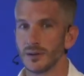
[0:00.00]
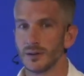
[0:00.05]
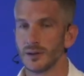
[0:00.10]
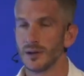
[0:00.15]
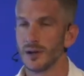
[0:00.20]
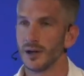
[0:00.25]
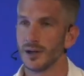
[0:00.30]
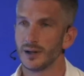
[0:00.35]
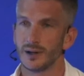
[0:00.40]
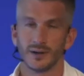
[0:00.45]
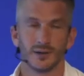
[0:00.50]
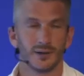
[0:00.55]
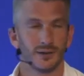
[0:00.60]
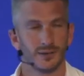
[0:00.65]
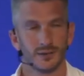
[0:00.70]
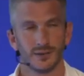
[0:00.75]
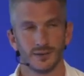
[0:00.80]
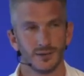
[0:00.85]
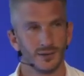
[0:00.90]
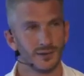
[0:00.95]
Like,
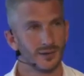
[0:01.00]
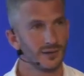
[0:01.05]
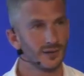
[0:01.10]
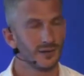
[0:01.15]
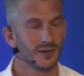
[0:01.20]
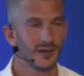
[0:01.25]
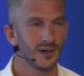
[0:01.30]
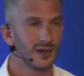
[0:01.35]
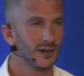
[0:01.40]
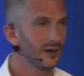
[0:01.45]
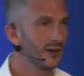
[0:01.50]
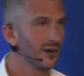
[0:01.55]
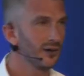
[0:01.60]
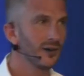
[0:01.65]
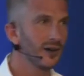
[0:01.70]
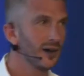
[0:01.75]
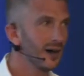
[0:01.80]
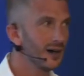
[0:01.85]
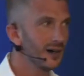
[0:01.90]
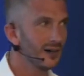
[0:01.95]
it
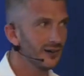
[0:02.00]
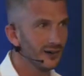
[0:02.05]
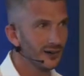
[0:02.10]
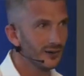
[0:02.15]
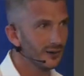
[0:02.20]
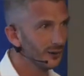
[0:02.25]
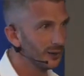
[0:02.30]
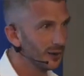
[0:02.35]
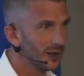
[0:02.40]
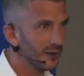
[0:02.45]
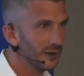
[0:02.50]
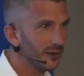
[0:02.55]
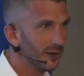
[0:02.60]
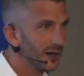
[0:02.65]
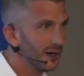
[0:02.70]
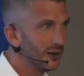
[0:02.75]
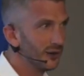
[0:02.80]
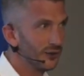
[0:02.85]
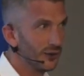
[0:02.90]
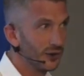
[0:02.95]
doesn't get easier as well,
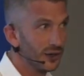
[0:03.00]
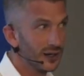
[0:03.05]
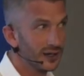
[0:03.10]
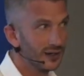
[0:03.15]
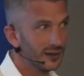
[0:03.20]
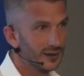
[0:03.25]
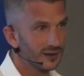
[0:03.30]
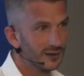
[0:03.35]
and it's free.